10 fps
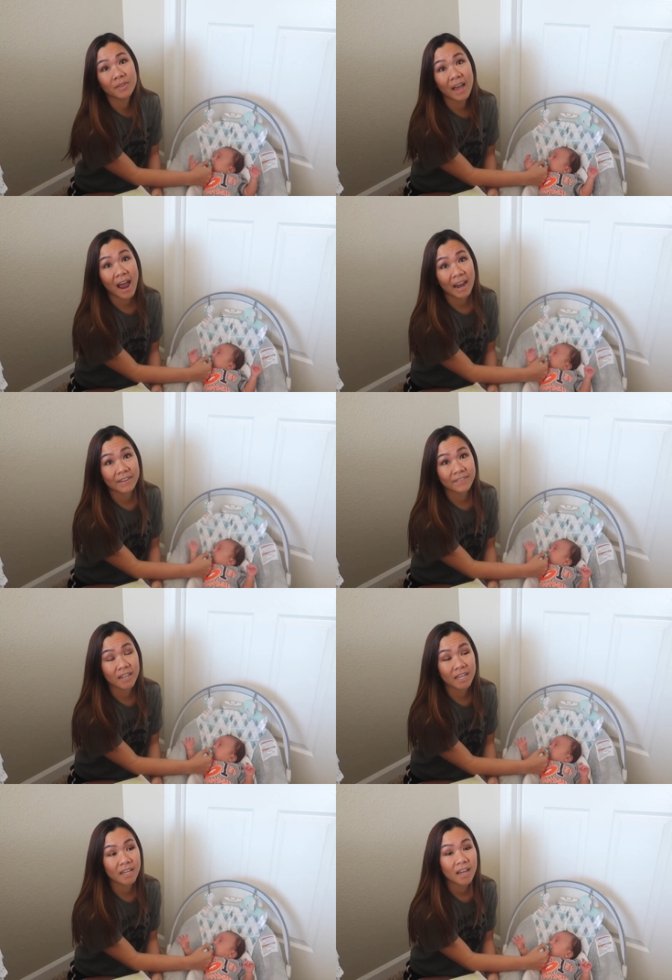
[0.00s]
with the
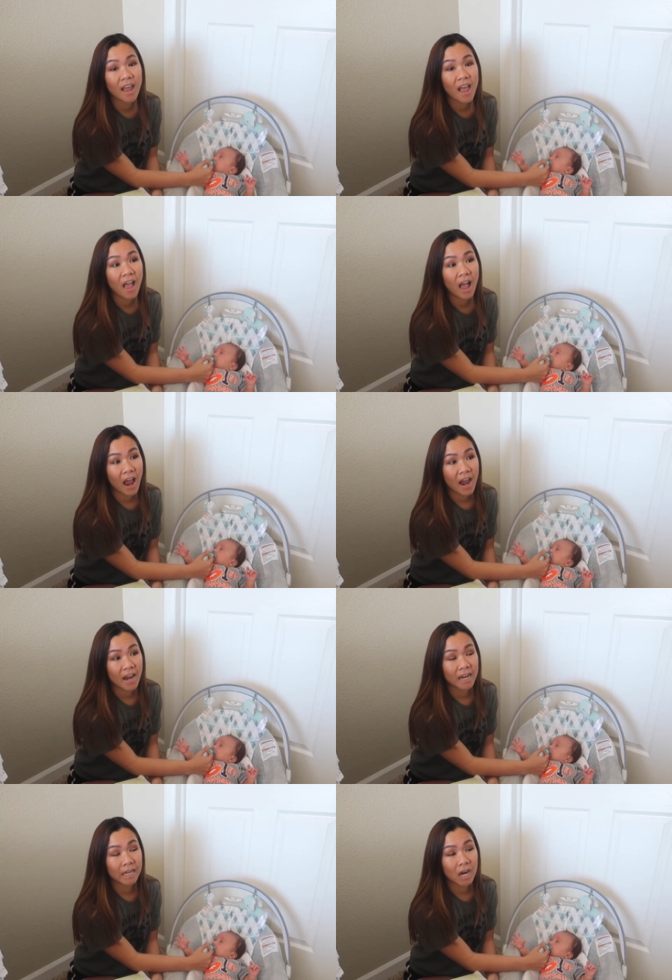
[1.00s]
IV,
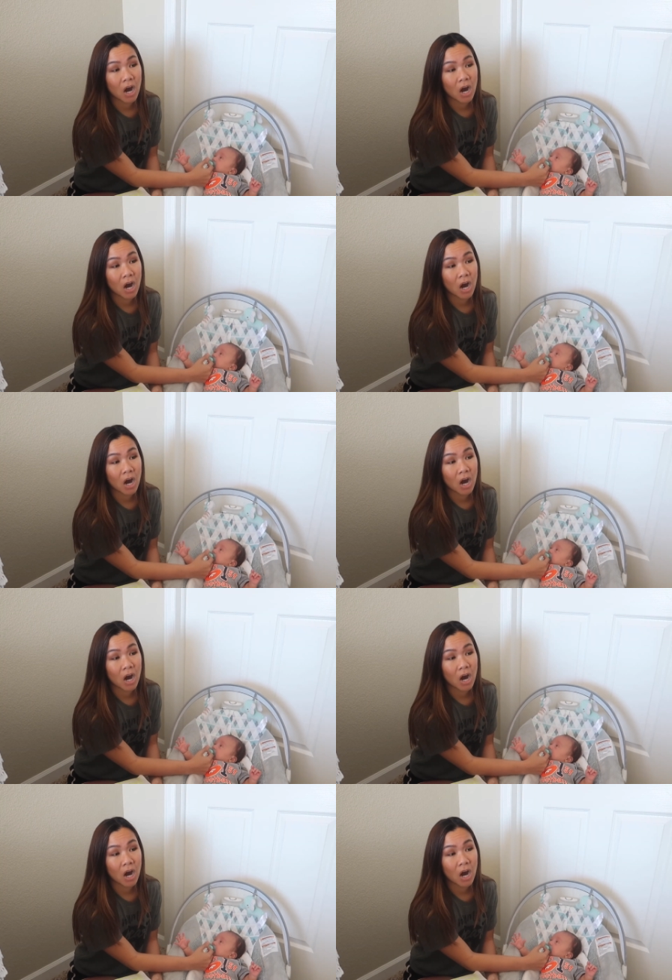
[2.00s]
I